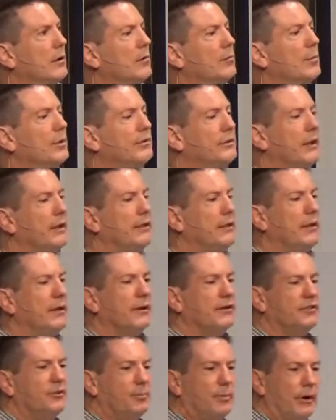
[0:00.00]
But then they
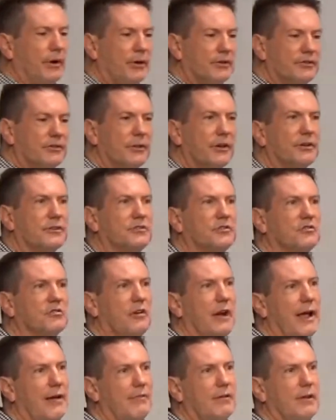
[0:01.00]
experienced the
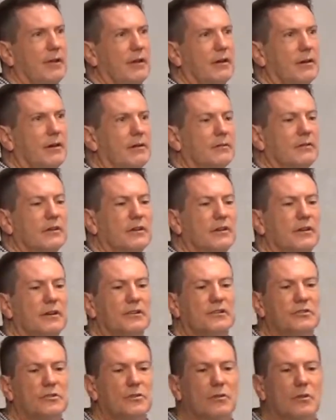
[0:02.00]
extravagant,
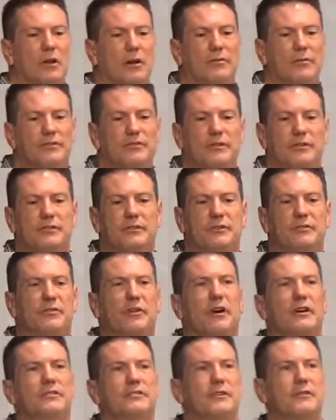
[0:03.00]
unconditional love of Jesus
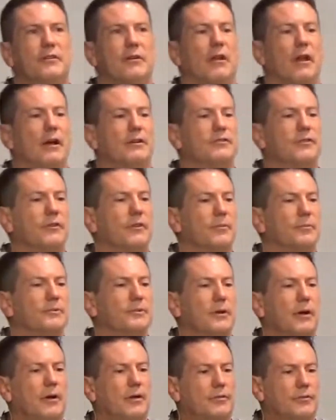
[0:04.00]
Christ in their lives for
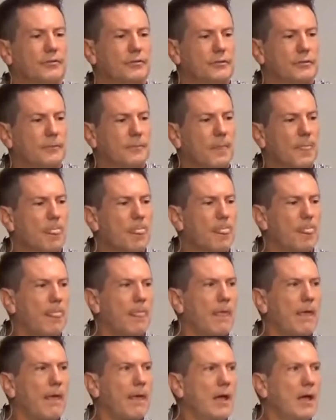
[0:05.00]
themselves.
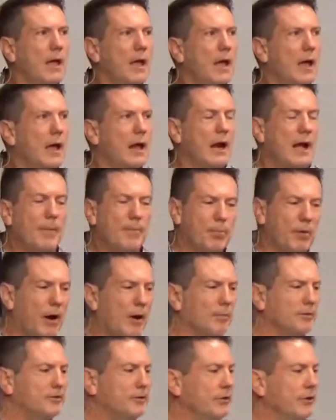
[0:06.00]
And I
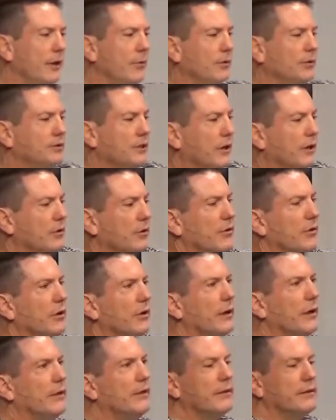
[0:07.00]
promise you, they would tell you
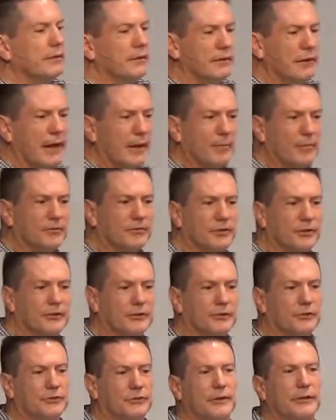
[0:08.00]
today that the name of
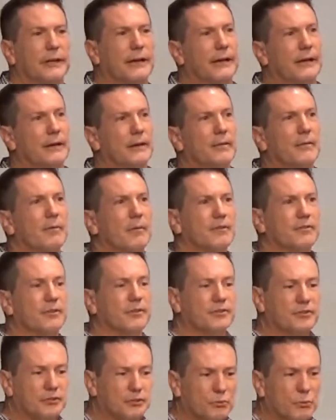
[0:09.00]
Jesus today is
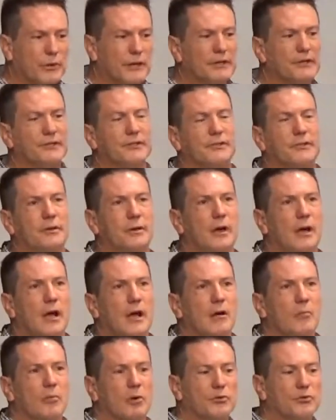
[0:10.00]
the sweetest,
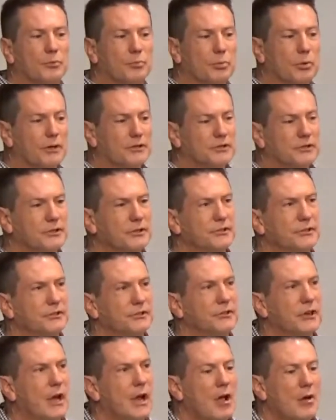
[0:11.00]
most
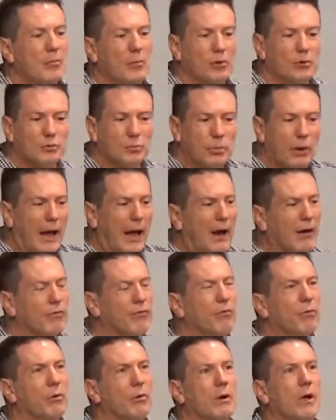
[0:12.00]
precious, most
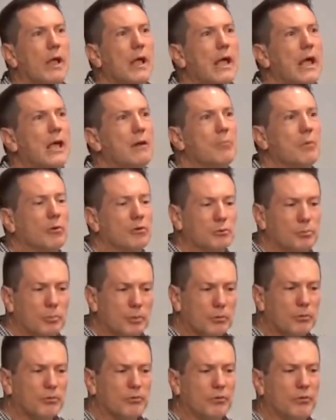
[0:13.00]
powerful, and most
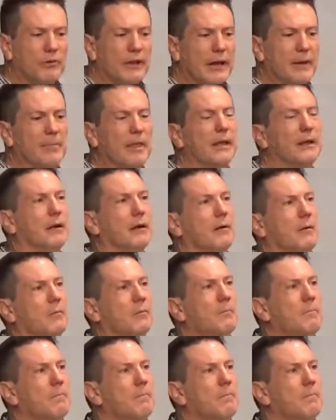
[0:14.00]
beautiful name they know.